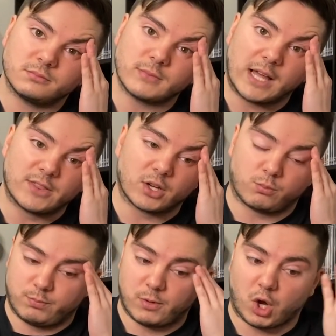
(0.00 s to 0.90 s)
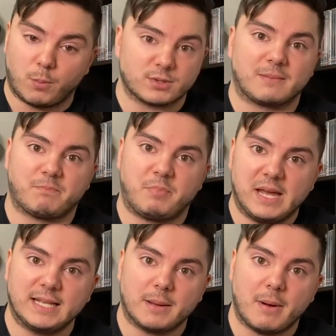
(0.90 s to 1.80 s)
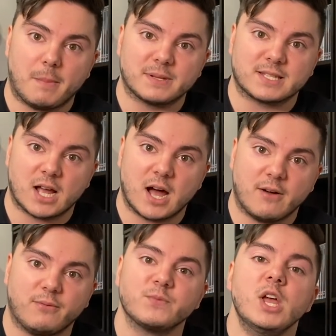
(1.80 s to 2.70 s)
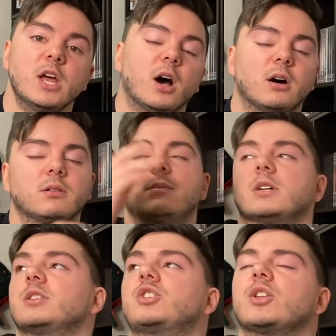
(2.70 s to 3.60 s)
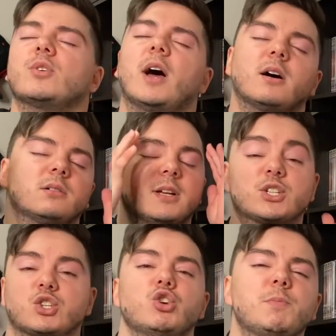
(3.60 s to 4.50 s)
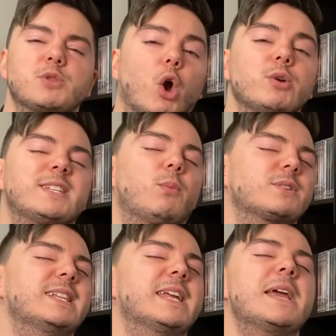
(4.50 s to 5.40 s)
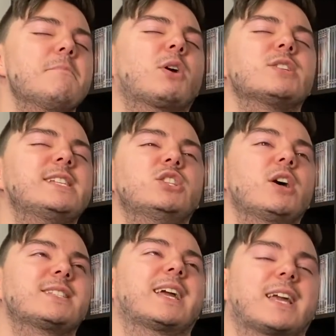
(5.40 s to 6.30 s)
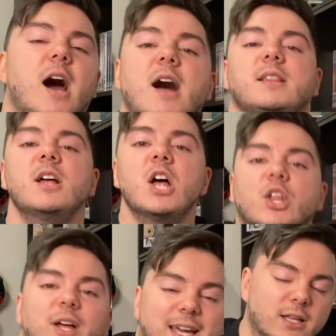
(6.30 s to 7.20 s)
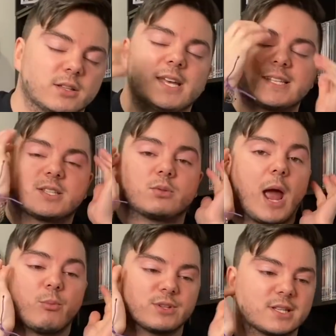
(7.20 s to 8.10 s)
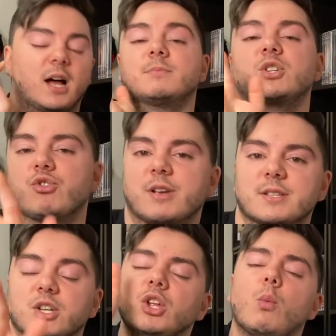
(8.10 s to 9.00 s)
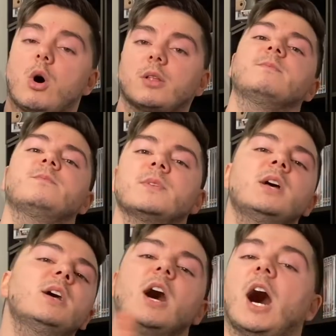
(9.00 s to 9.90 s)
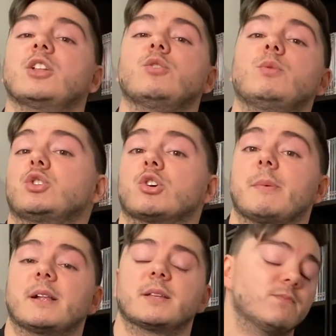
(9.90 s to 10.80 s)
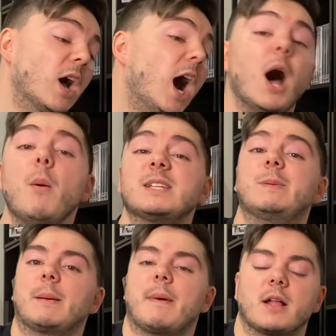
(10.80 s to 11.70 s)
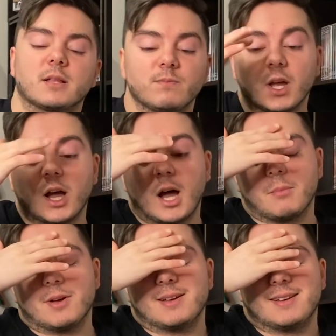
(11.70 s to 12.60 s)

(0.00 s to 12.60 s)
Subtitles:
the cop was, like, beating him up and stuff. And Shoop knows he wasn't him because he knows the gun that he has. Cameron's gun. I'm stressed. You know what? I don't want to talk about it. I want to speak about it. I